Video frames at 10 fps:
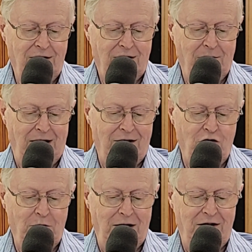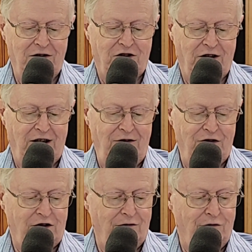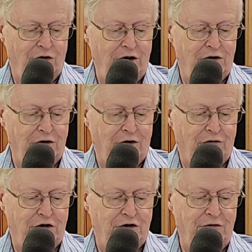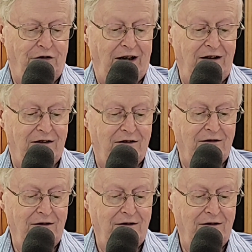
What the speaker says: the man who being a slave is converted to the Christian faith,